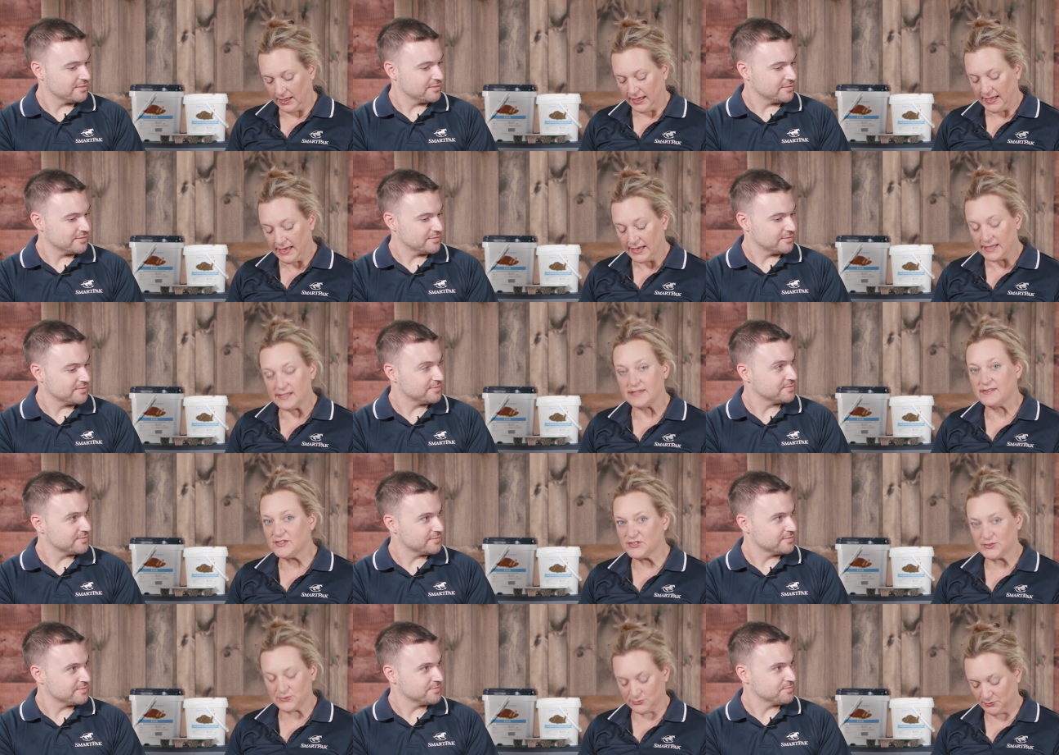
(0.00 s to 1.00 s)
Speaker 1: And
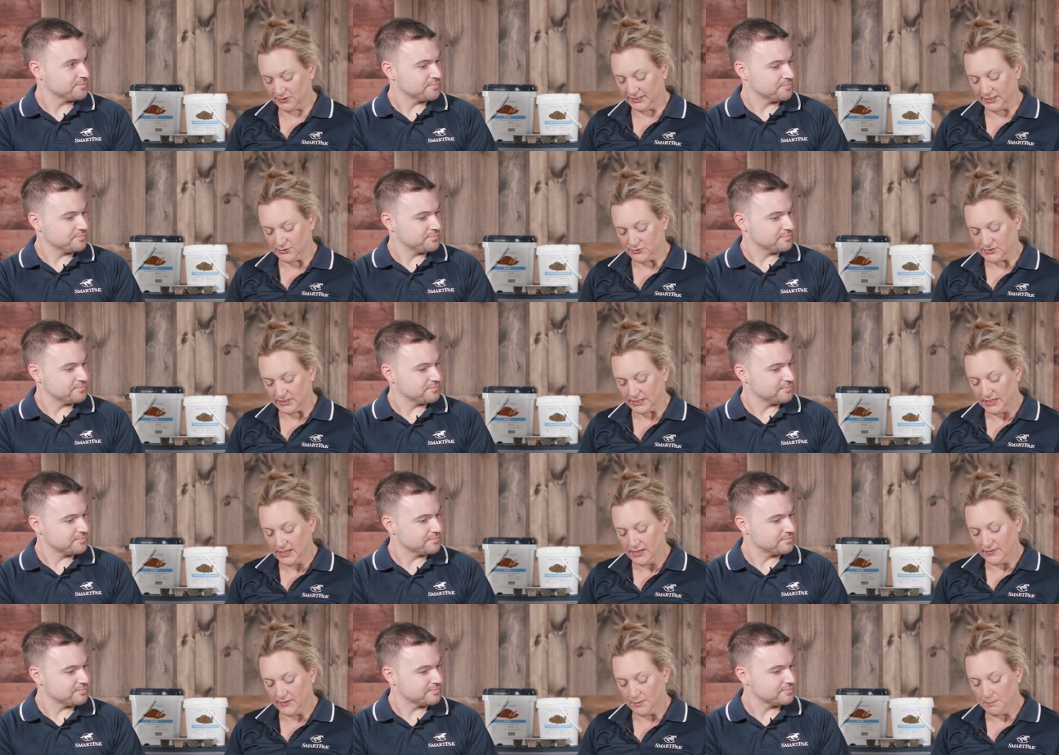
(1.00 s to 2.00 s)
this is really interesting.
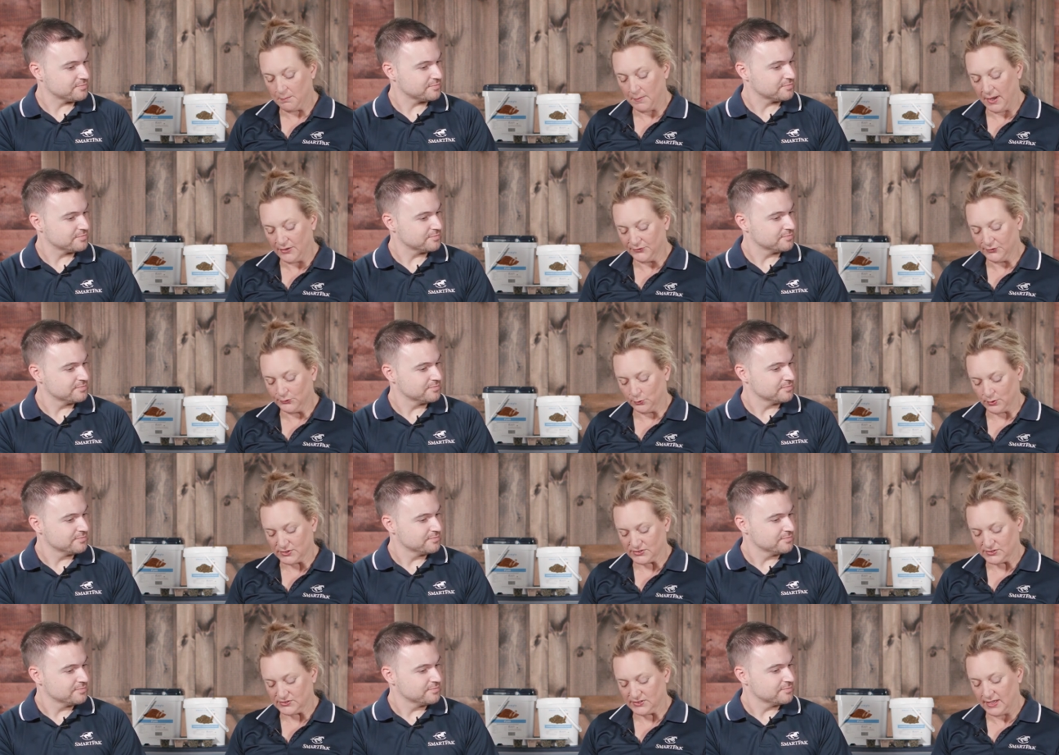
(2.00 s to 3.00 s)
The muzzled
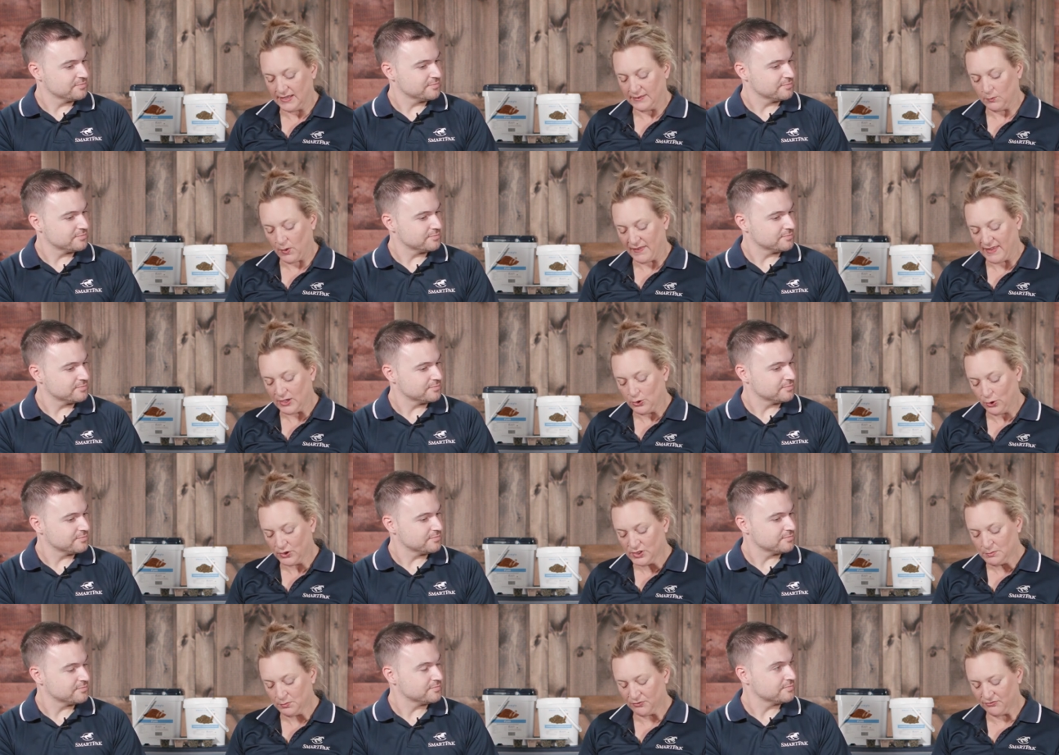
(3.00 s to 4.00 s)
horses, while they
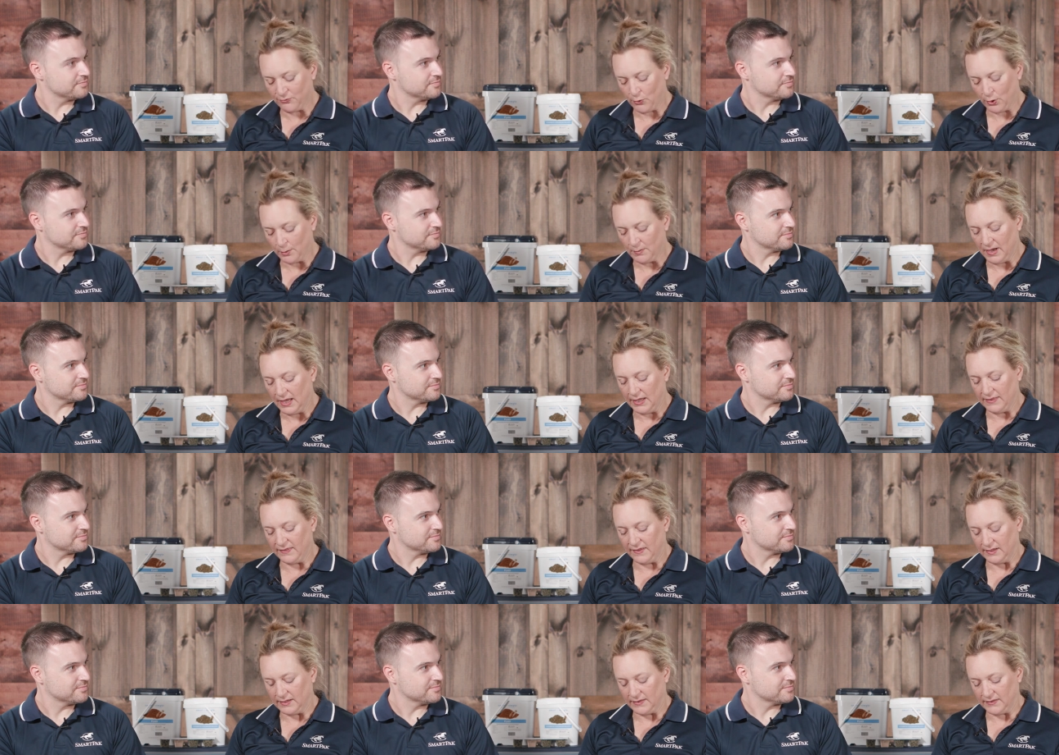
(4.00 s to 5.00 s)
couldn't perform
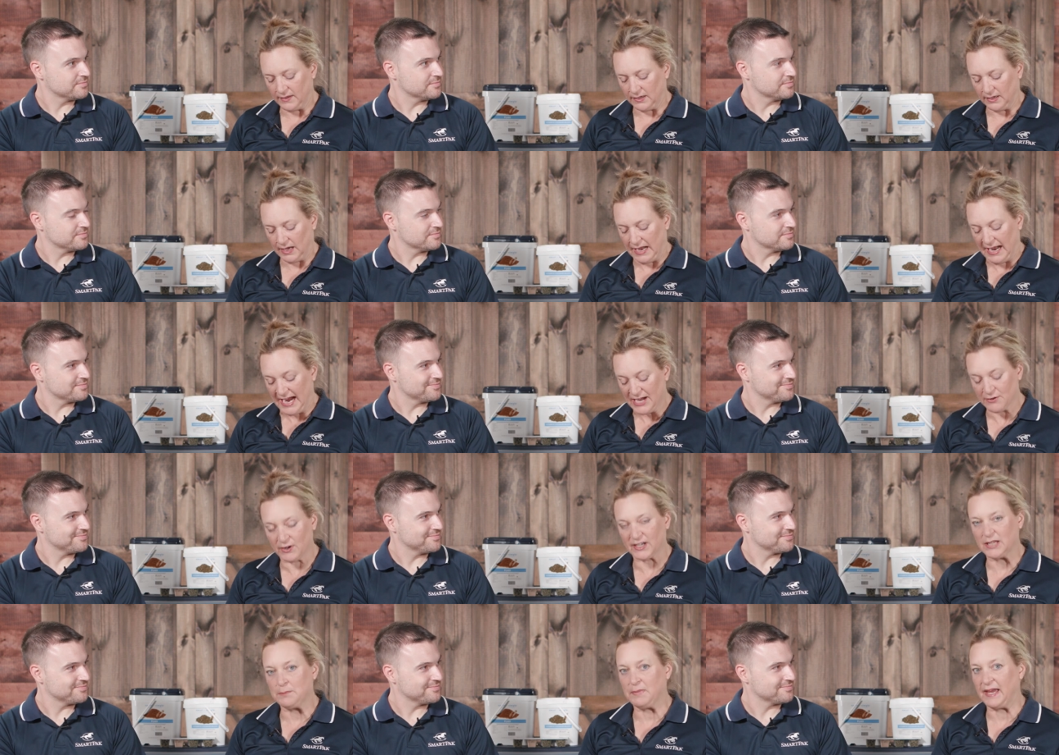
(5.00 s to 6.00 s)
the, the
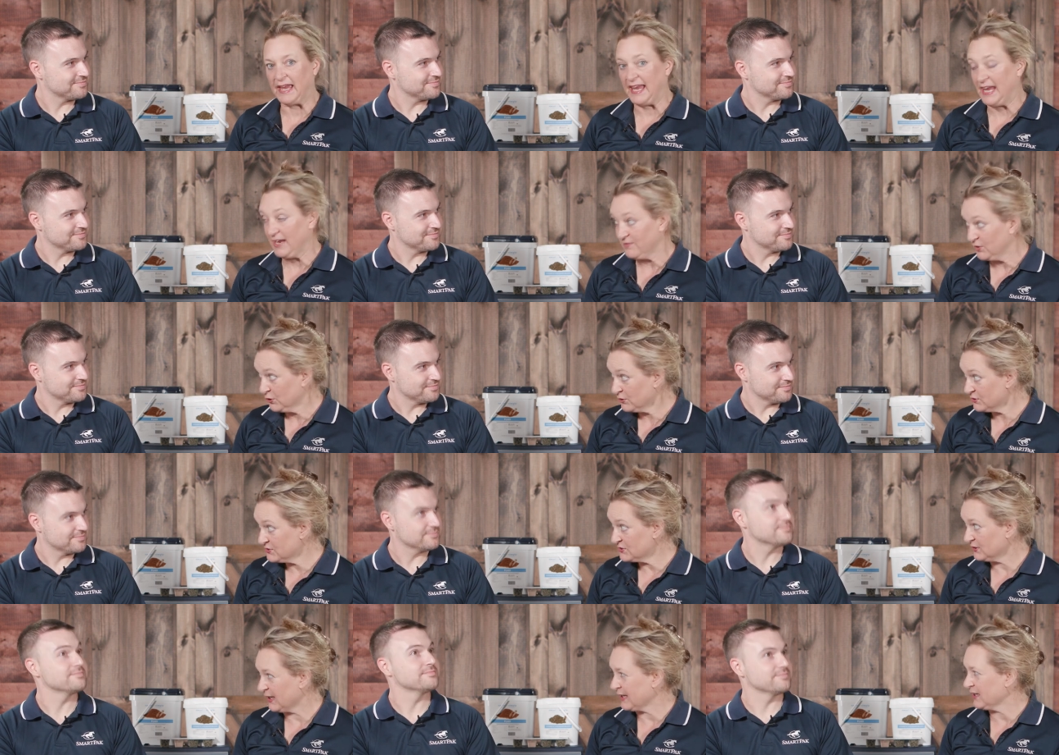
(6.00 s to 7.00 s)
hierarchy
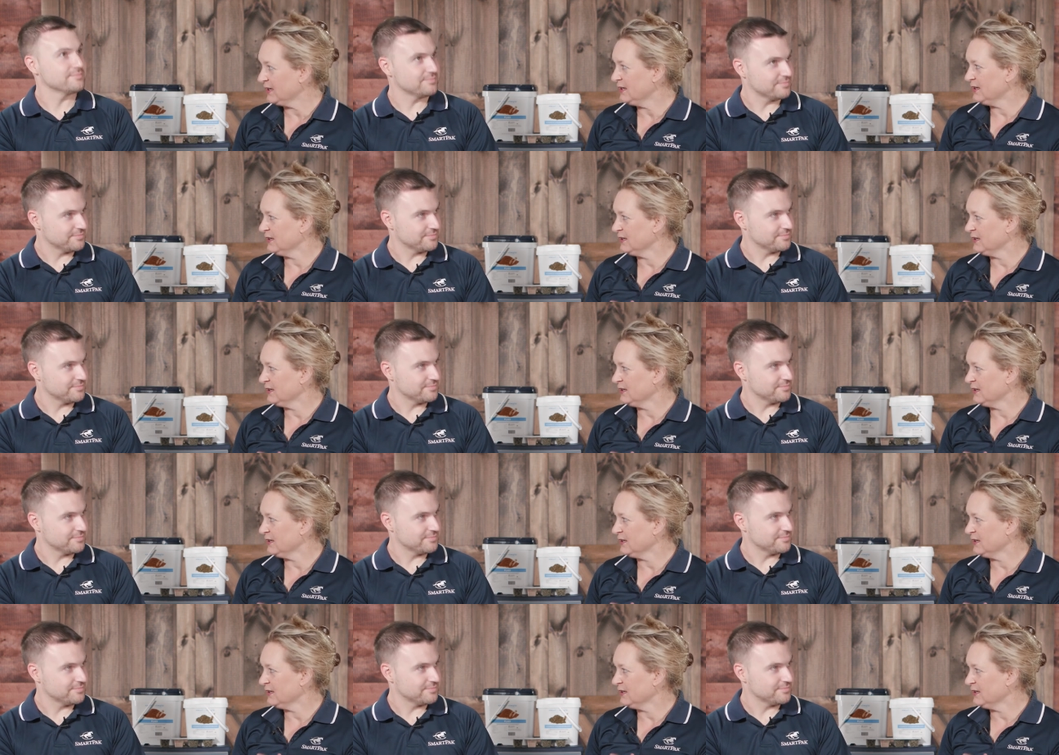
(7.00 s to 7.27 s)
behaviors, like,